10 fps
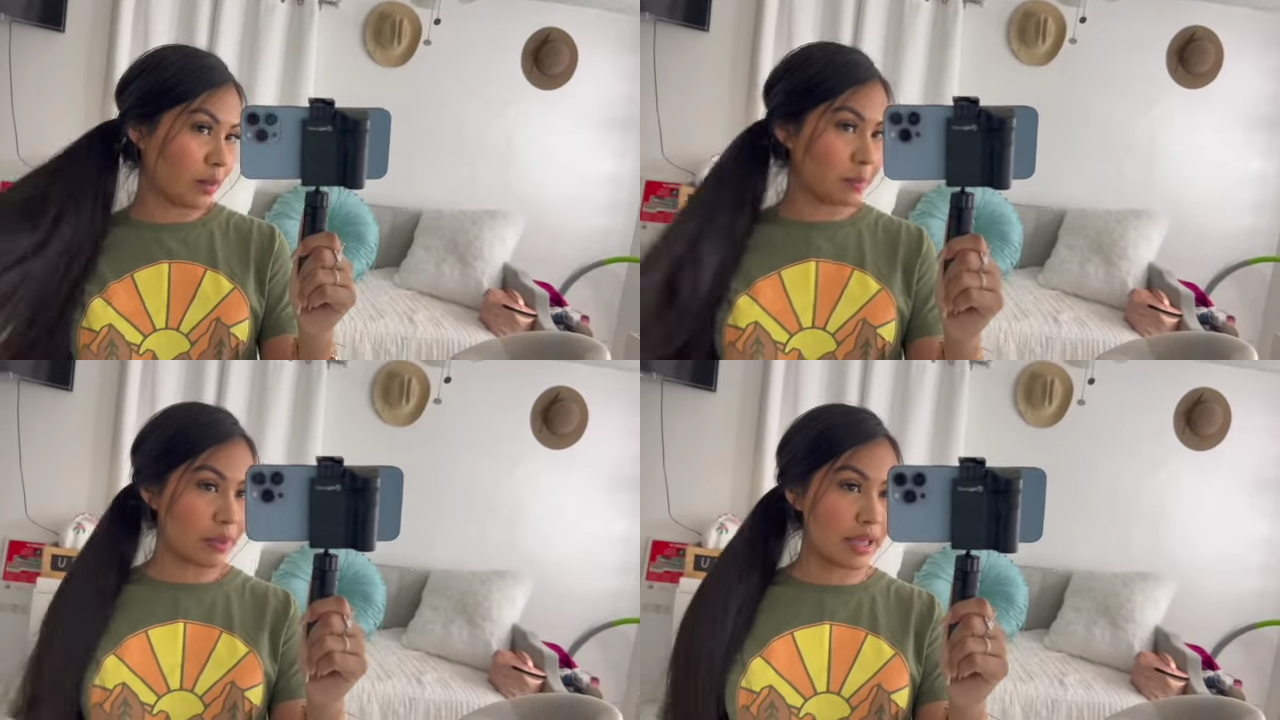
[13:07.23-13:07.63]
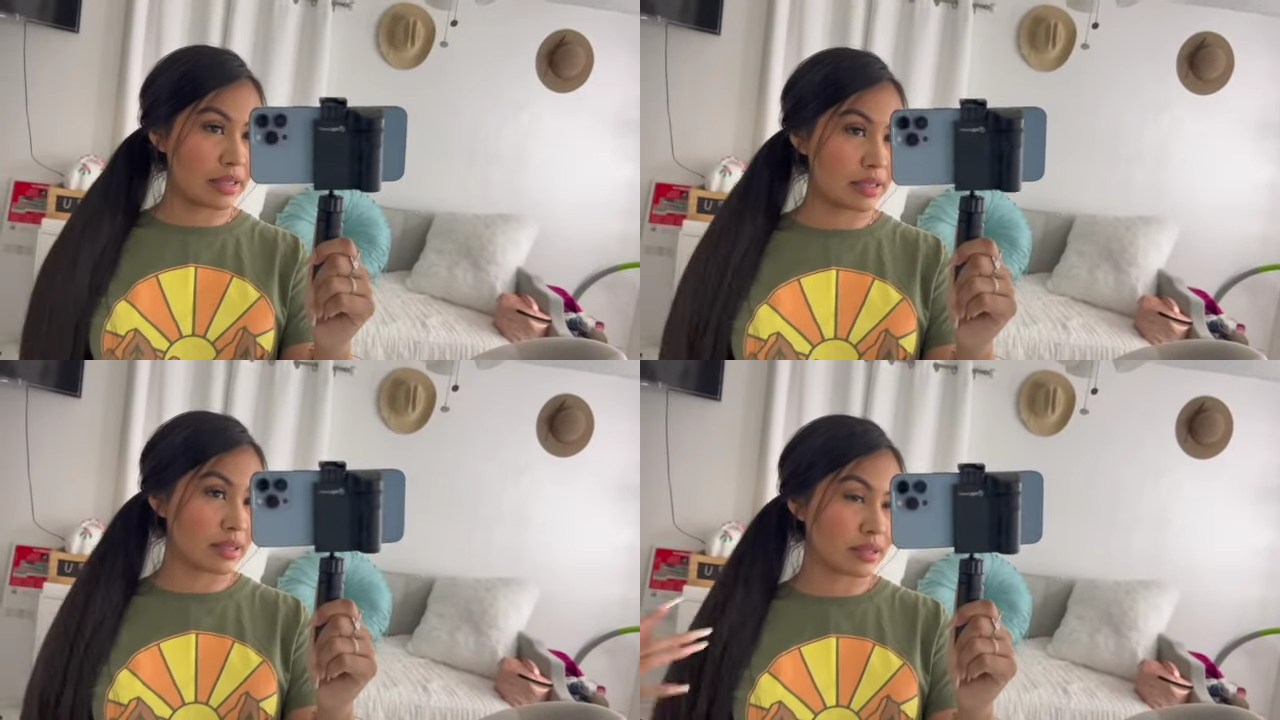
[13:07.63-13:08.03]

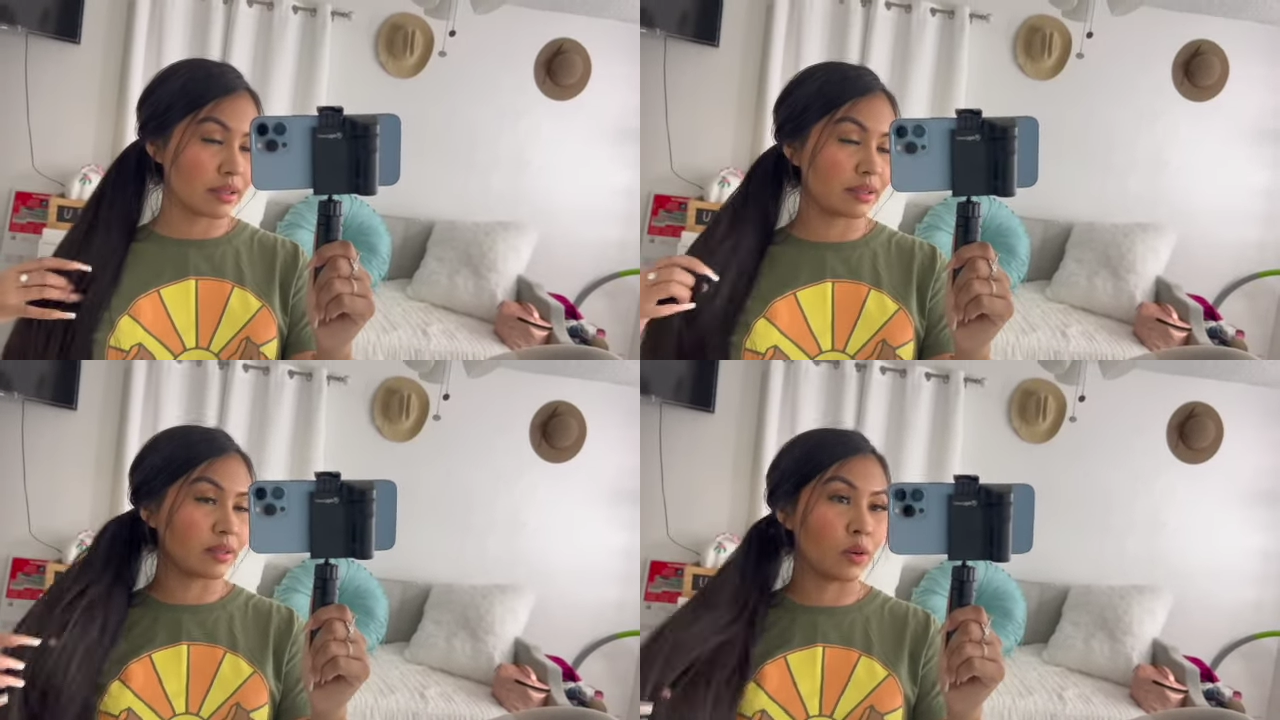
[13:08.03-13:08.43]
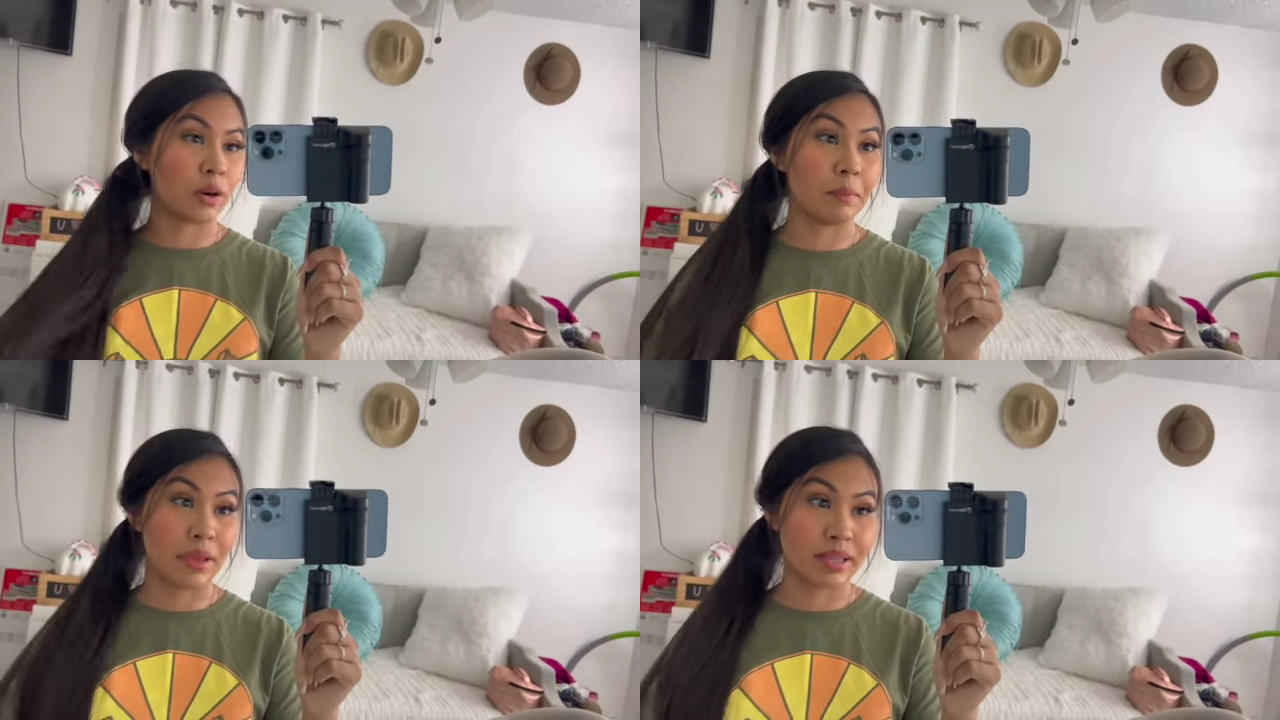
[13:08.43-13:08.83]
mess, or a
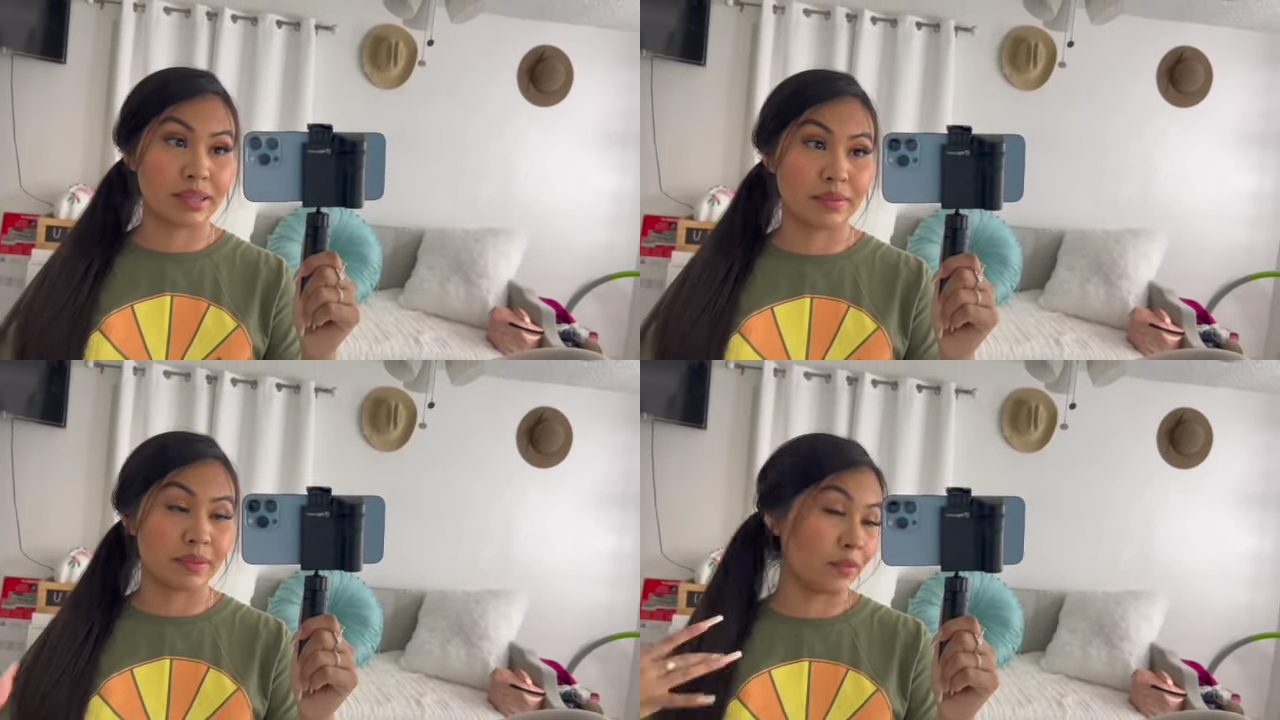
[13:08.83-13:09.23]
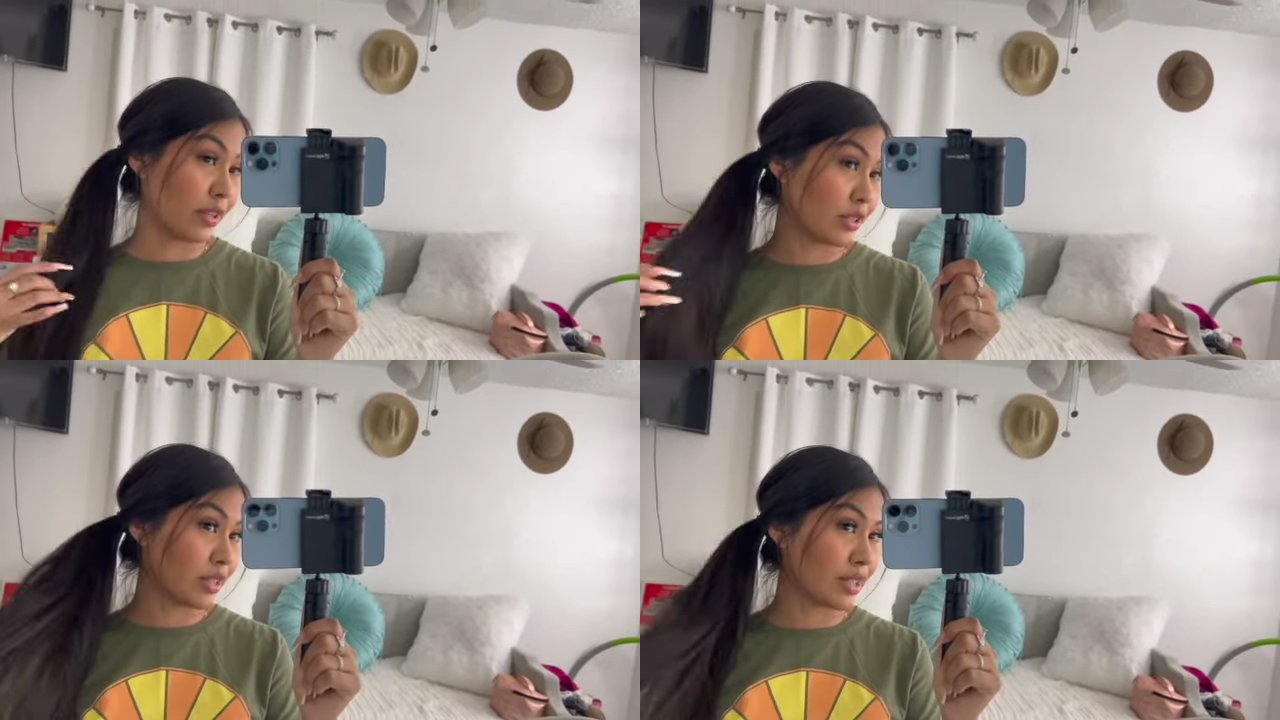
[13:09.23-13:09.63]
mess, if I
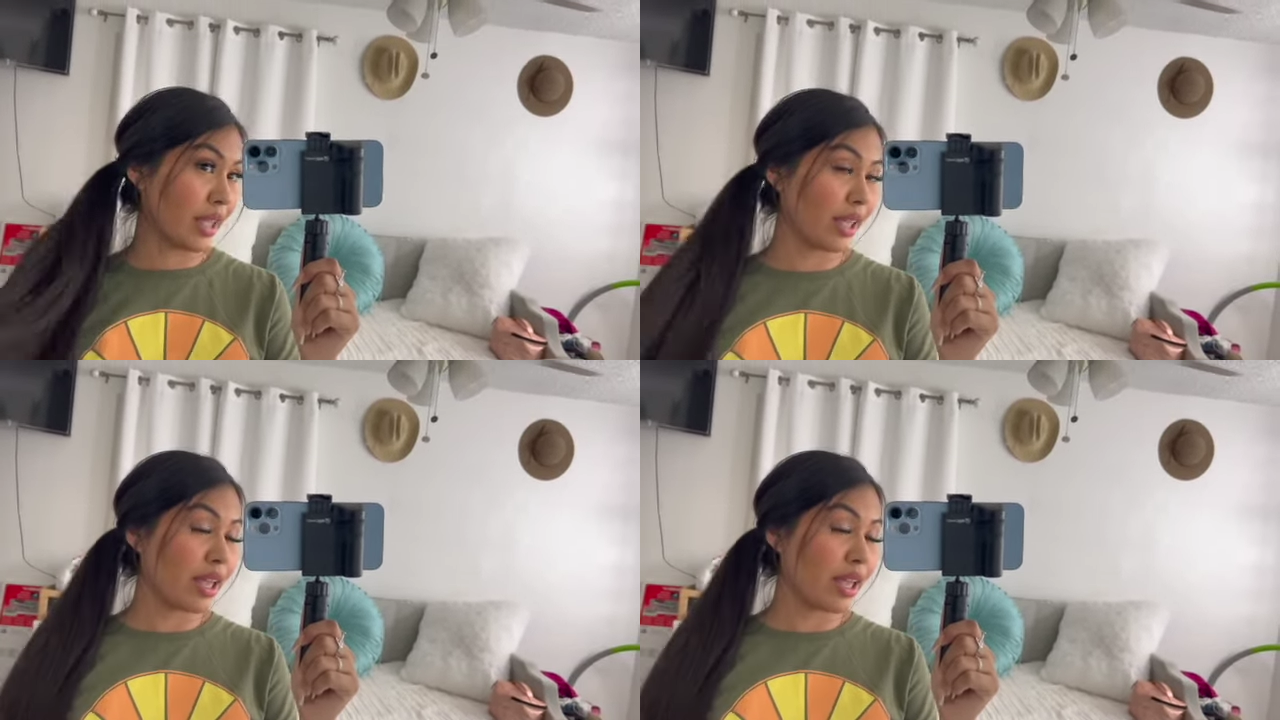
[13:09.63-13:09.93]
should say.